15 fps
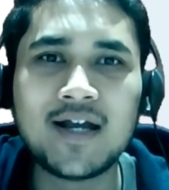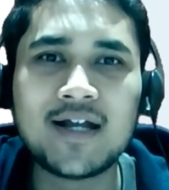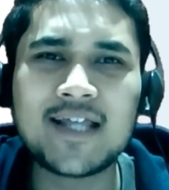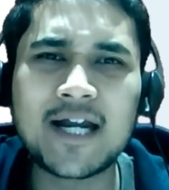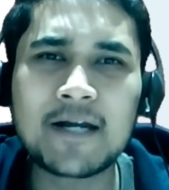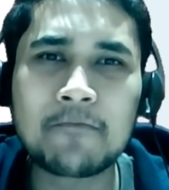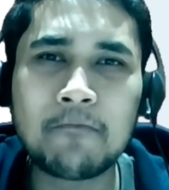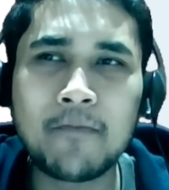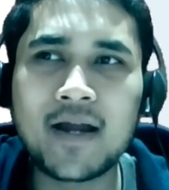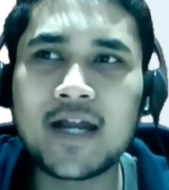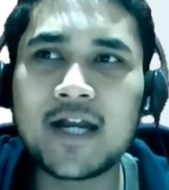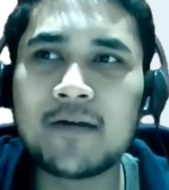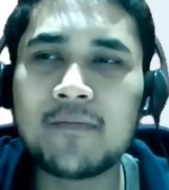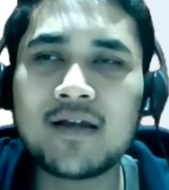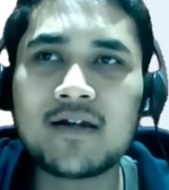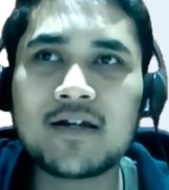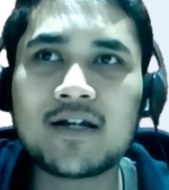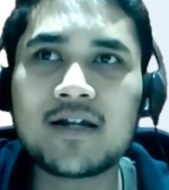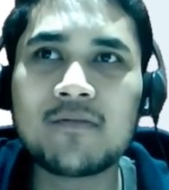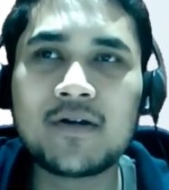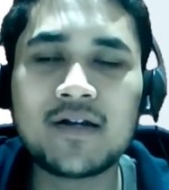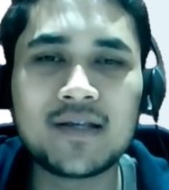that might be a
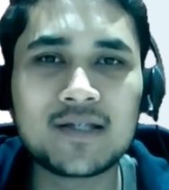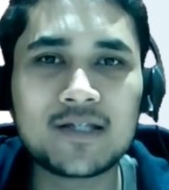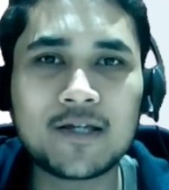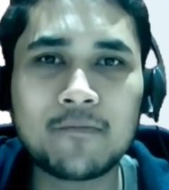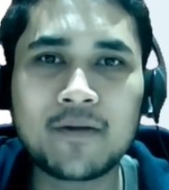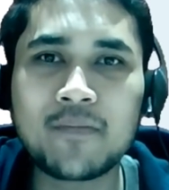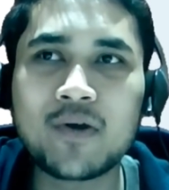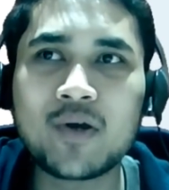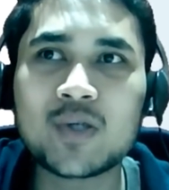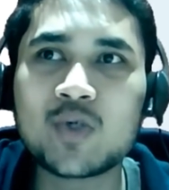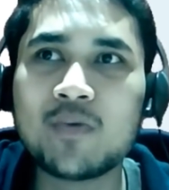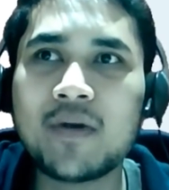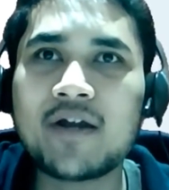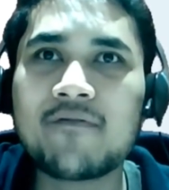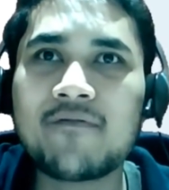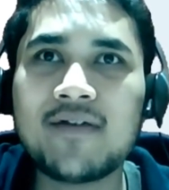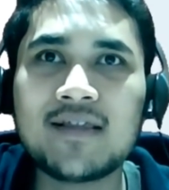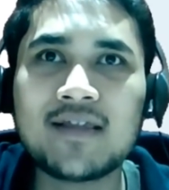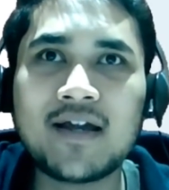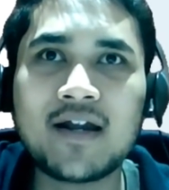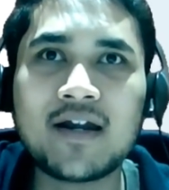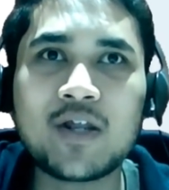little bit disturbing because you might feel
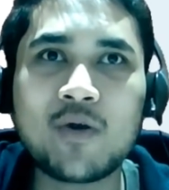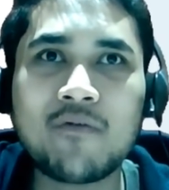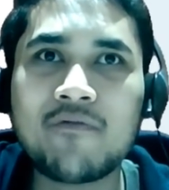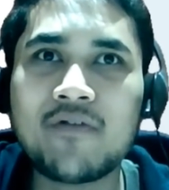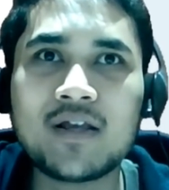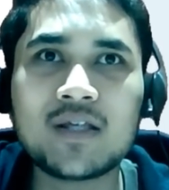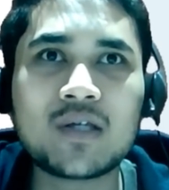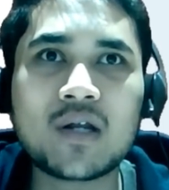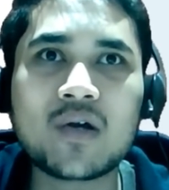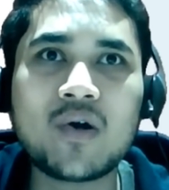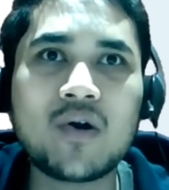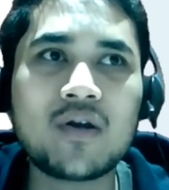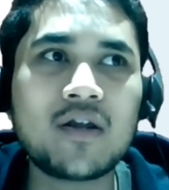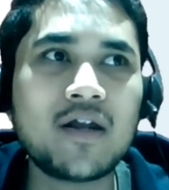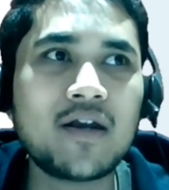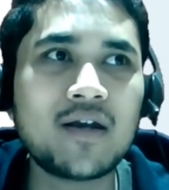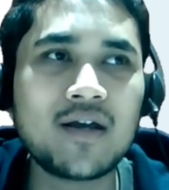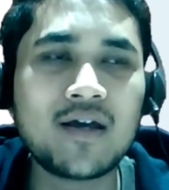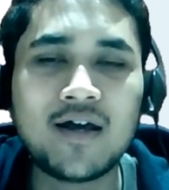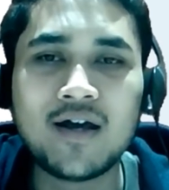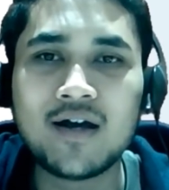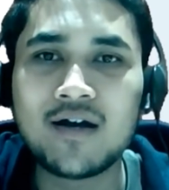that your friends are gone and
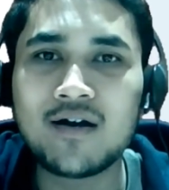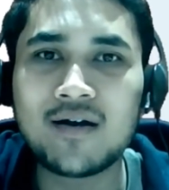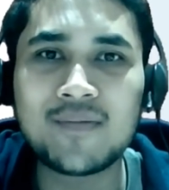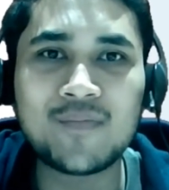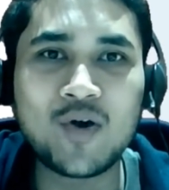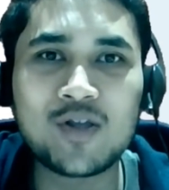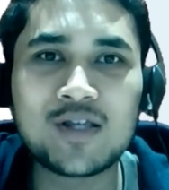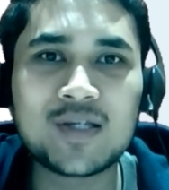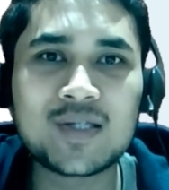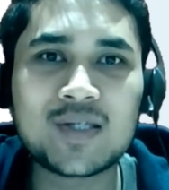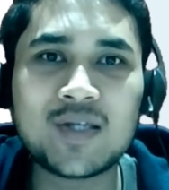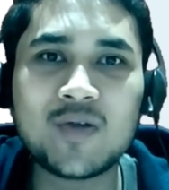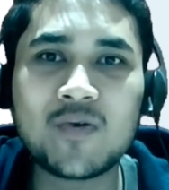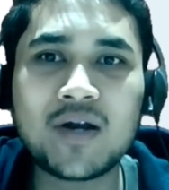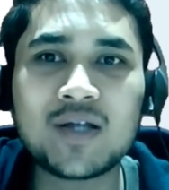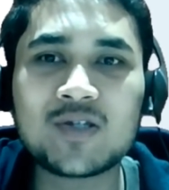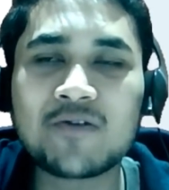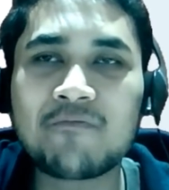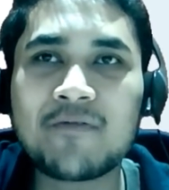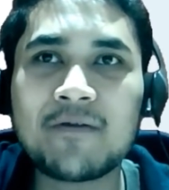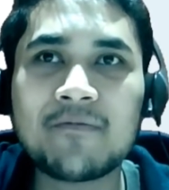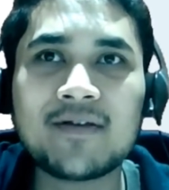all these new kinds of
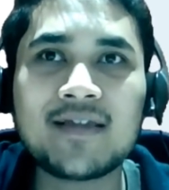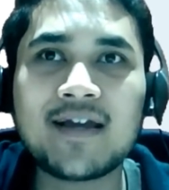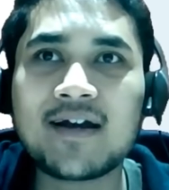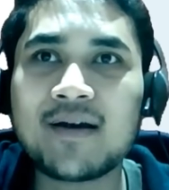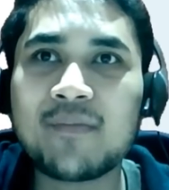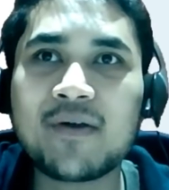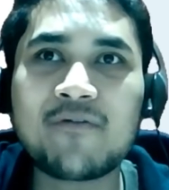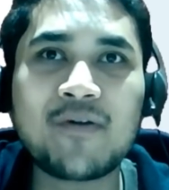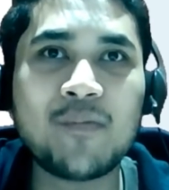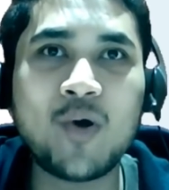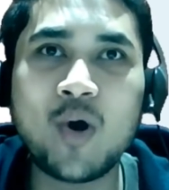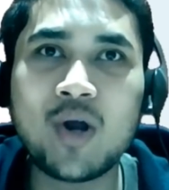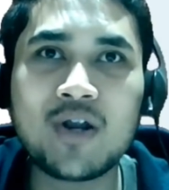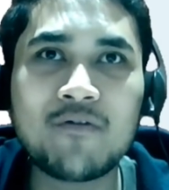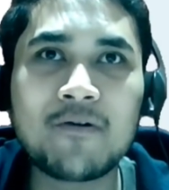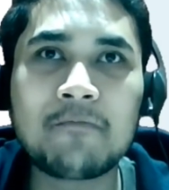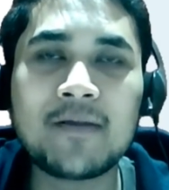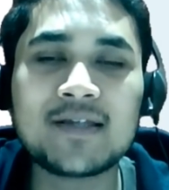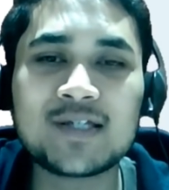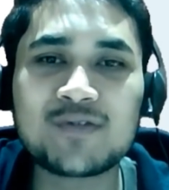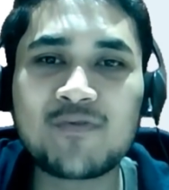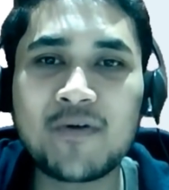people, they are coming from all over
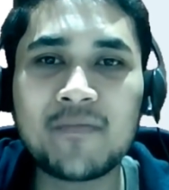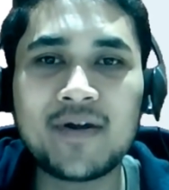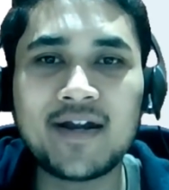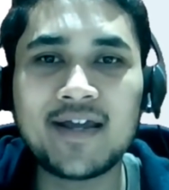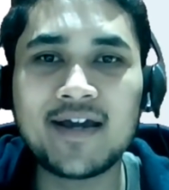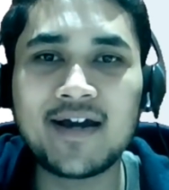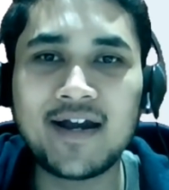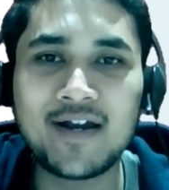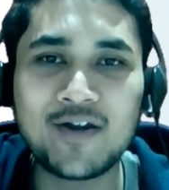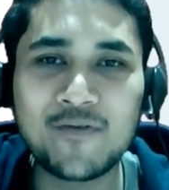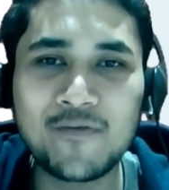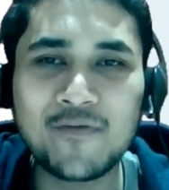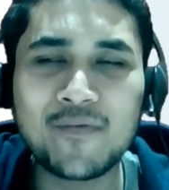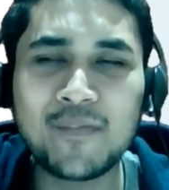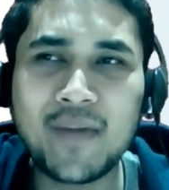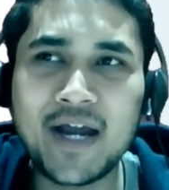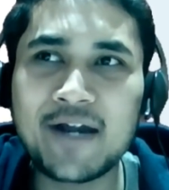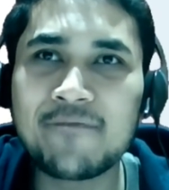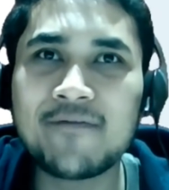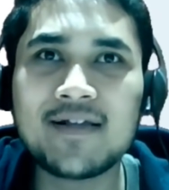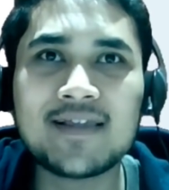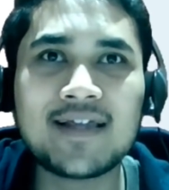places from India, and you might
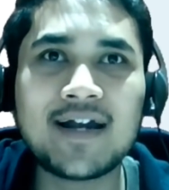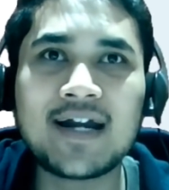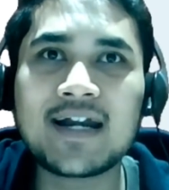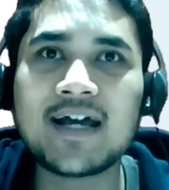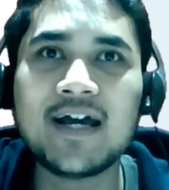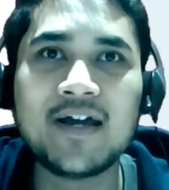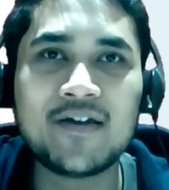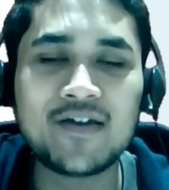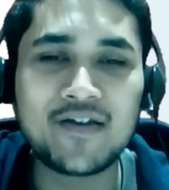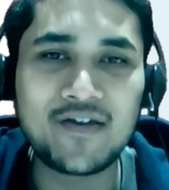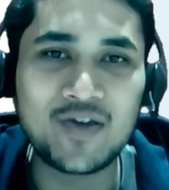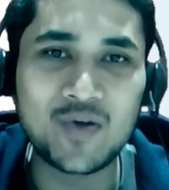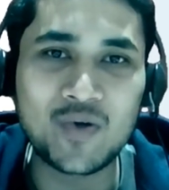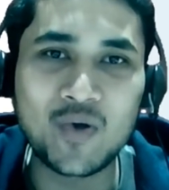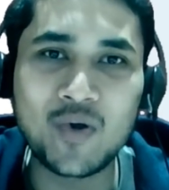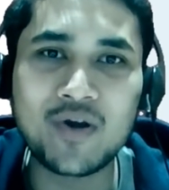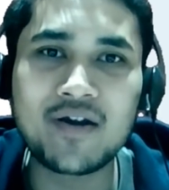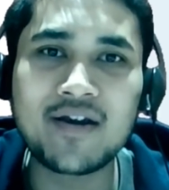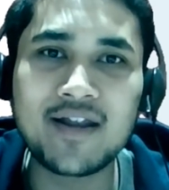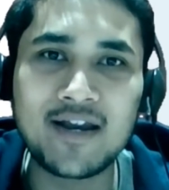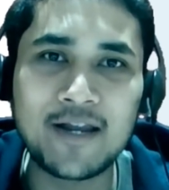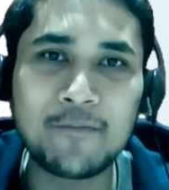feel that you don't
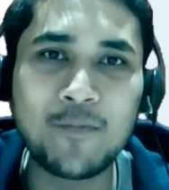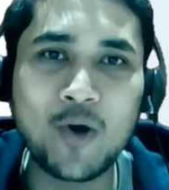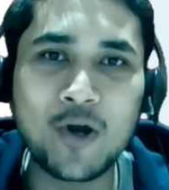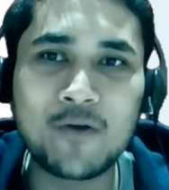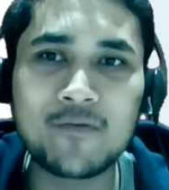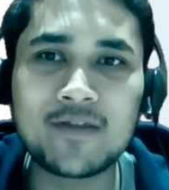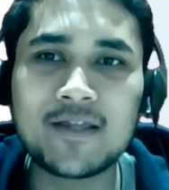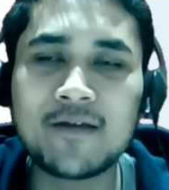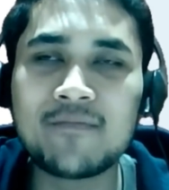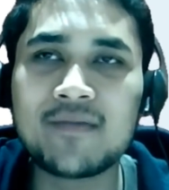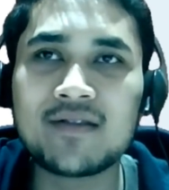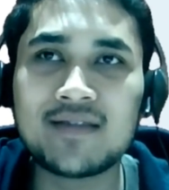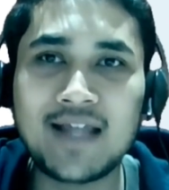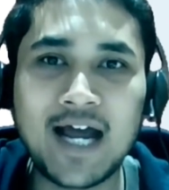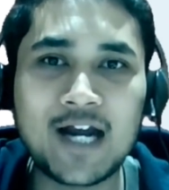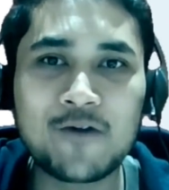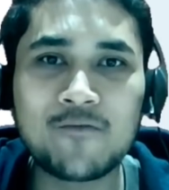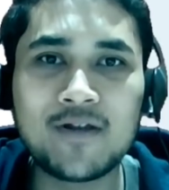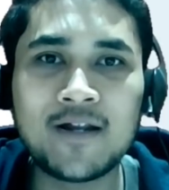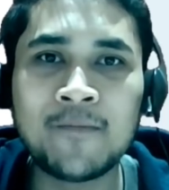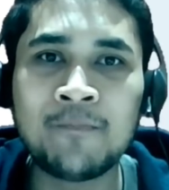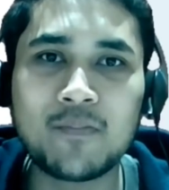really bond with them that
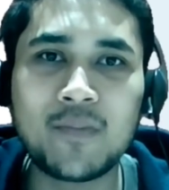well.